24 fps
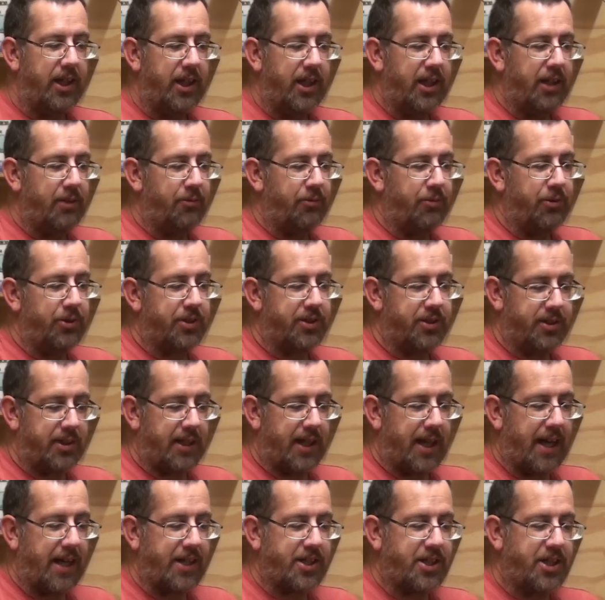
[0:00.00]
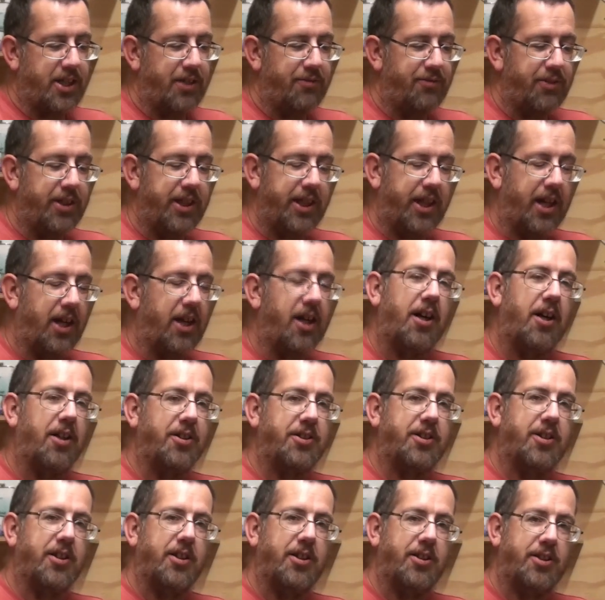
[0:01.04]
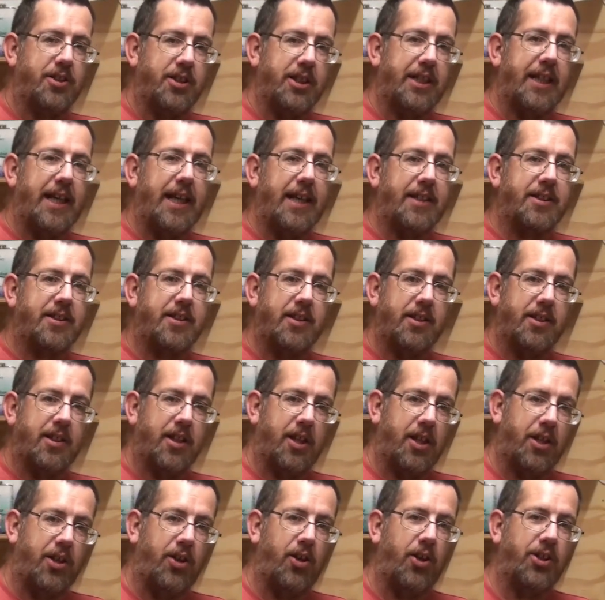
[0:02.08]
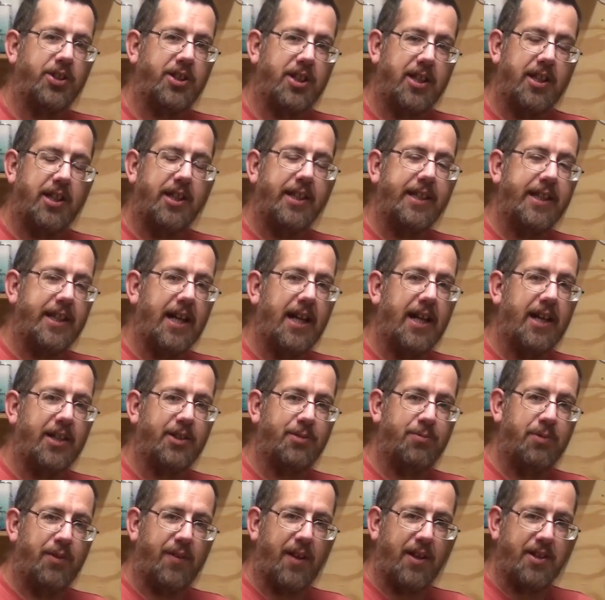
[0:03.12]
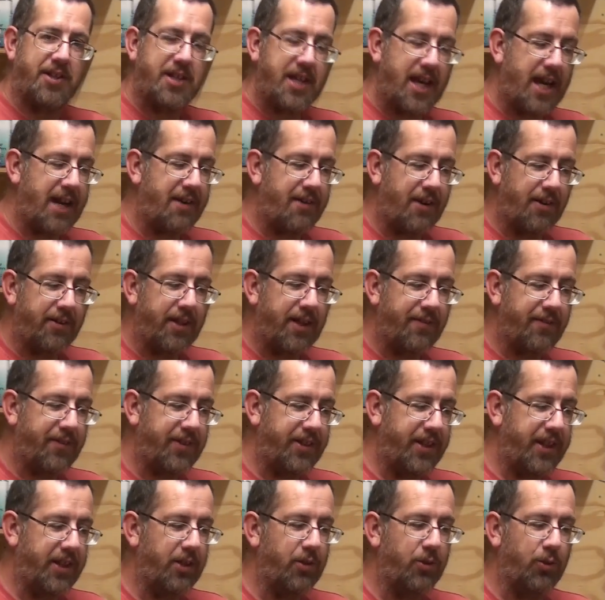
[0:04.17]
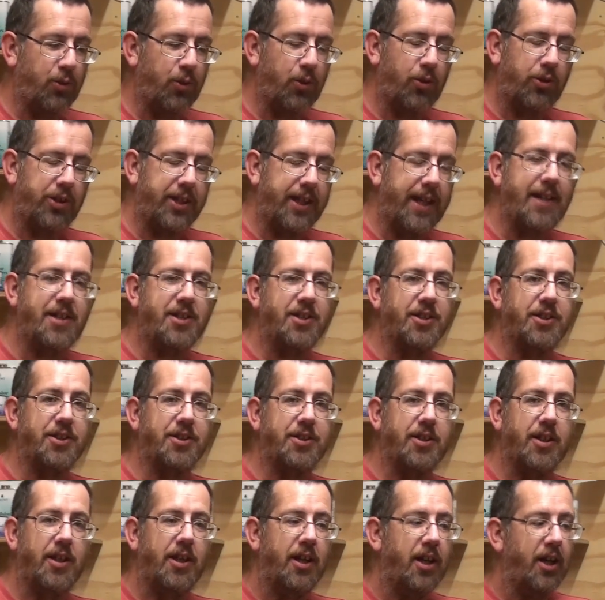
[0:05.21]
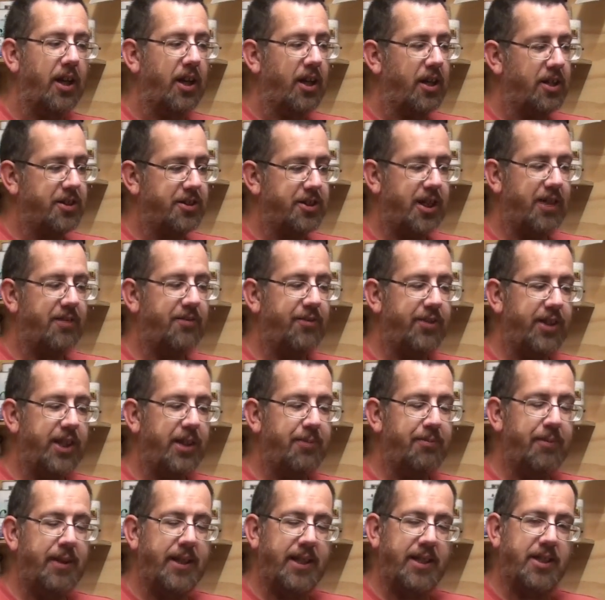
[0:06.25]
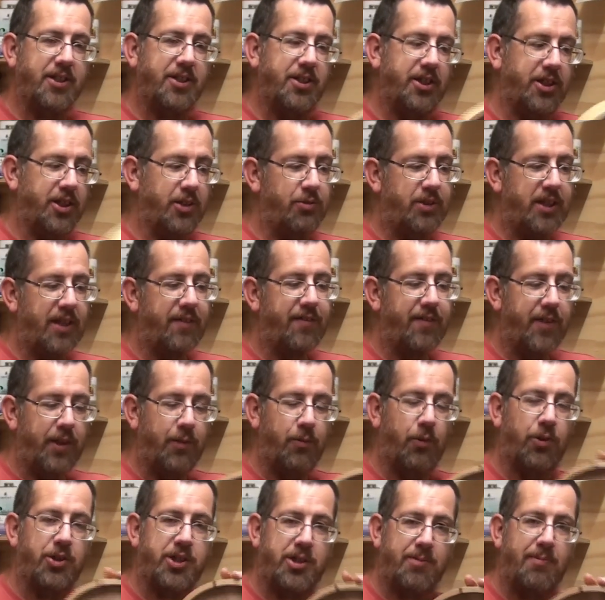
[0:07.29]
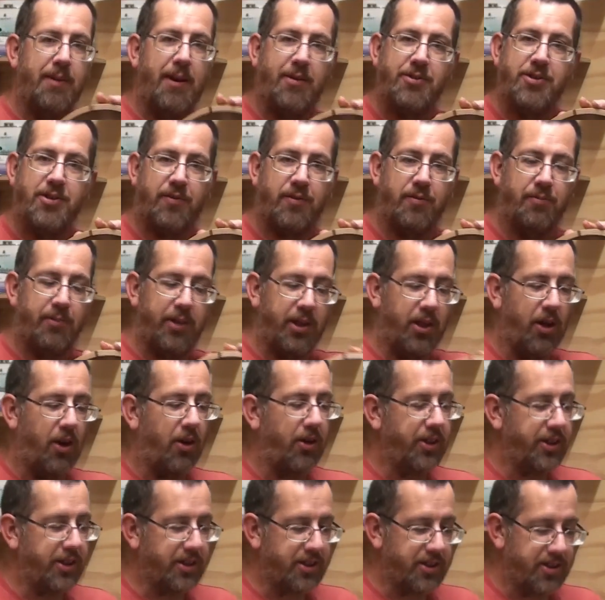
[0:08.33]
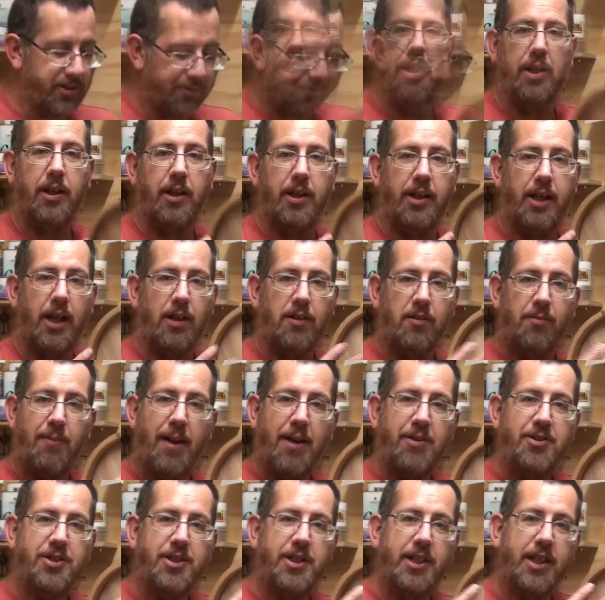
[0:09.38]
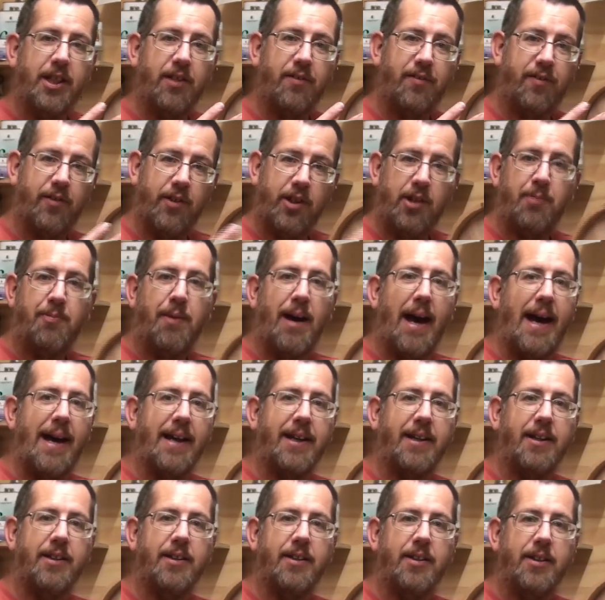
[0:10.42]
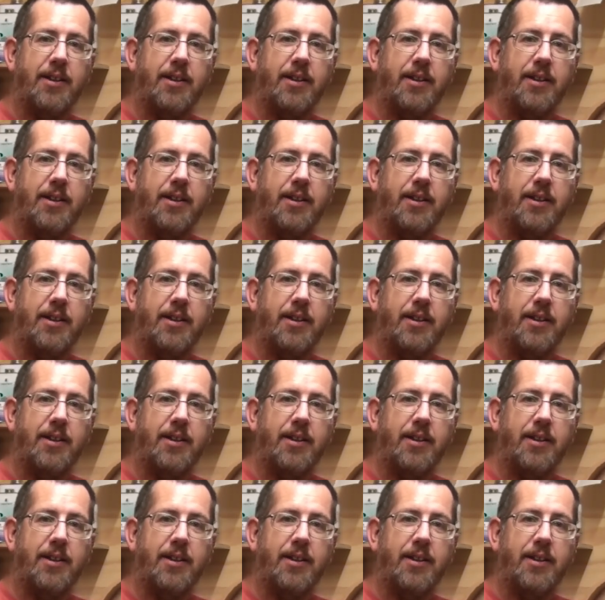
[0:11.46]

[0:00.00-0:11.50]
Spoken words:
it was actually really hard to get a nice clean cut without tear out and everything all on the edges. So that really means that you definitely want to mount it from behind. Now, with mounting it from the back,